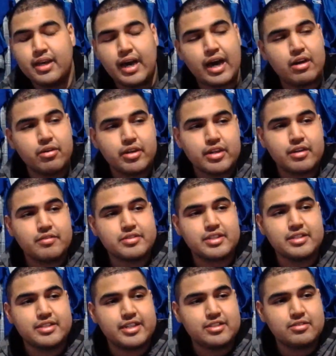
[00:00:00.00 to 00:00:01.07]
I don't care if it's gonna
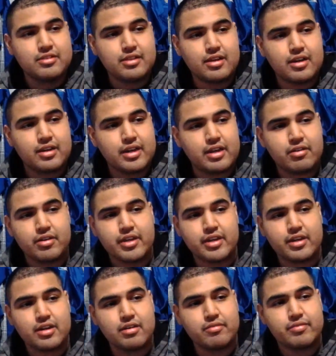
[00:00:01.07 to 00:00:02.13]
take too long. I don't
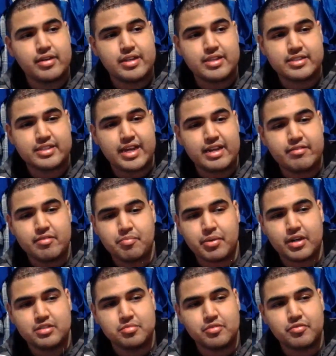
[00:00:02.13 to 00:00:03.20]
care, but it's kind of
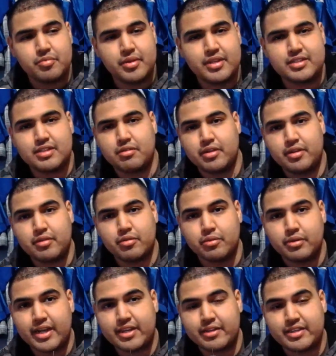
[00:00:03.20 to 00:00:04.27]
impossible for me because I only grow
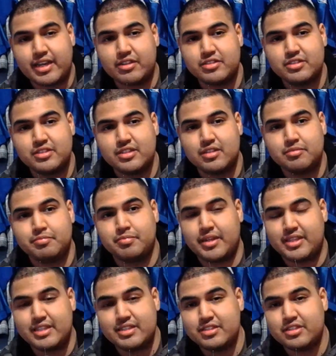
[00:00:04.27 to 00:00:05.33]
like a thousand subs by
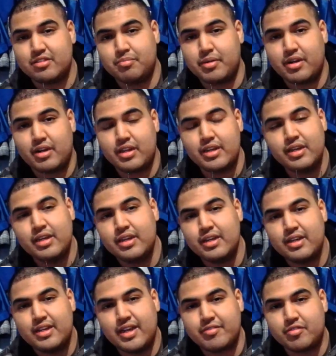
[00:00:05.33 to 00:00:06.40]
this year barely,
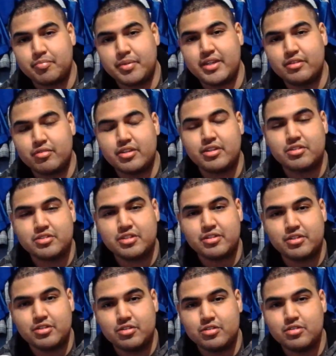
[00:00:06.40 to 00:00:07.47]
after being three years here
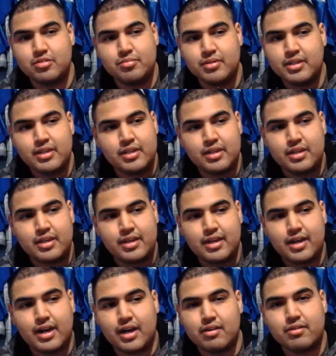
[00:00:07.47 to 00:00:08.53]
on YouTube.
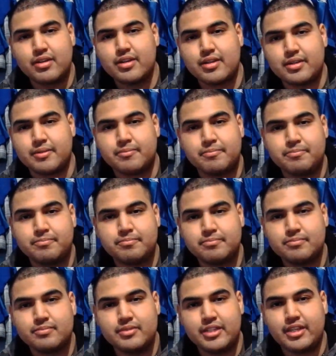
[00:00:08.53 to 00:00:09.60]
I don't care.
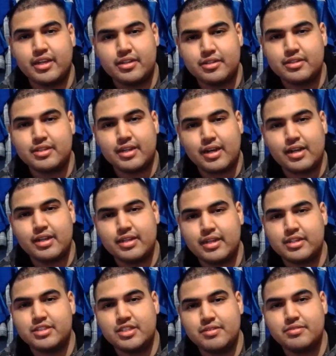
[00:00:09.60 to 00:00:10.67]
The underdog
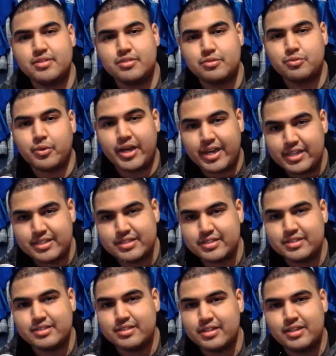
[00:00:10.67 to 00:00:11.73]
achieves its
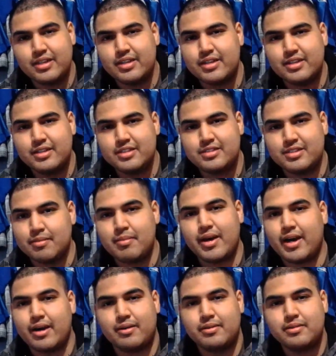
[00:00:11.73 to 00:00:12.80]
ways
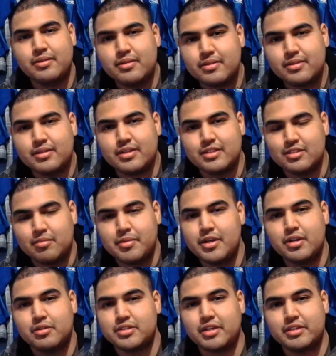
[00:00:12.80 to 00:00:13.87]
somehow, because nobody
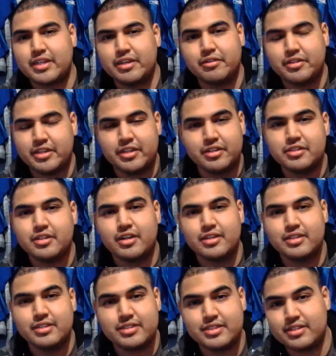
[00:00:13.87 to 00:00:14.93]
knows how the hell the
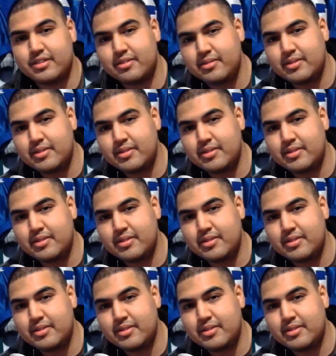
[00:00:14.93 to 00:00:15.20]
underdog does it.